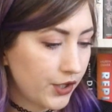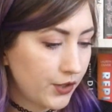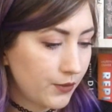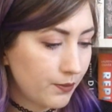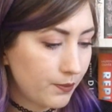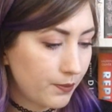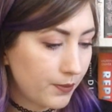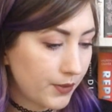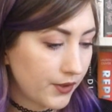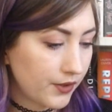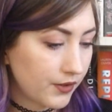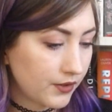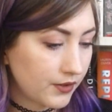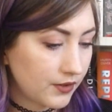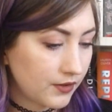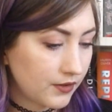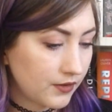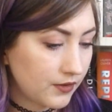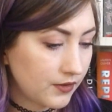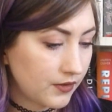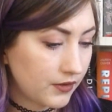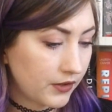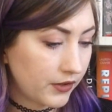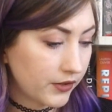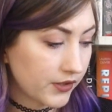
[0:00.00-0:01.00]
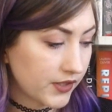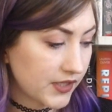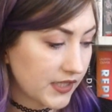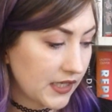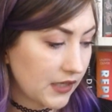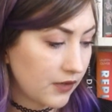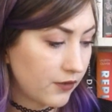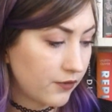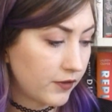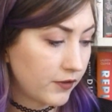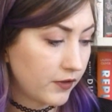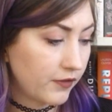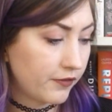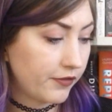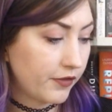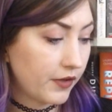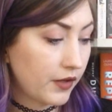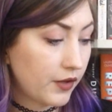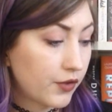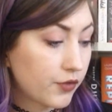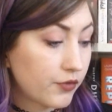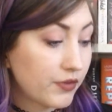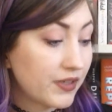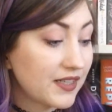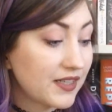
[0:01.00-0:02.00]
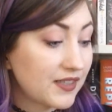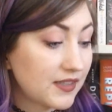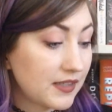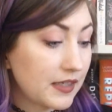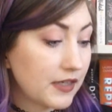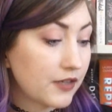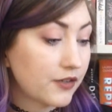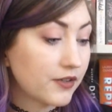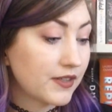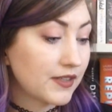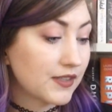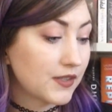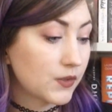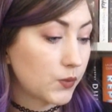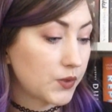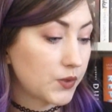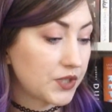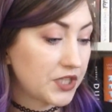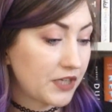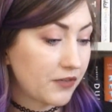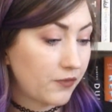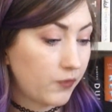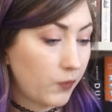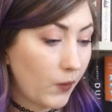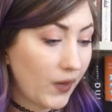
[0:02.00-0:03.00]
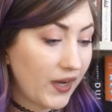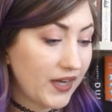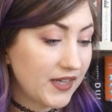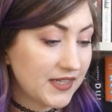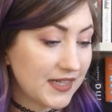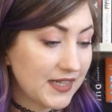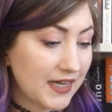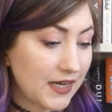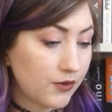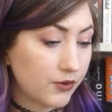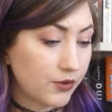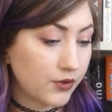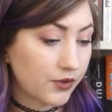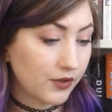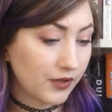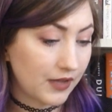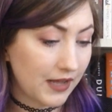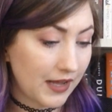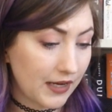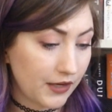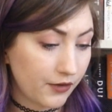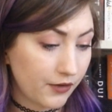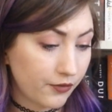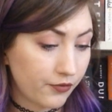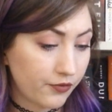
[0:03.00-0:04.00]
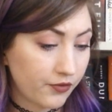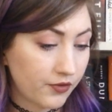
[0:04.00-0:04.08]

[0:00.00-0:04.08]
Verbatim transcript: unburden herself of three secrets which have weighed down her life.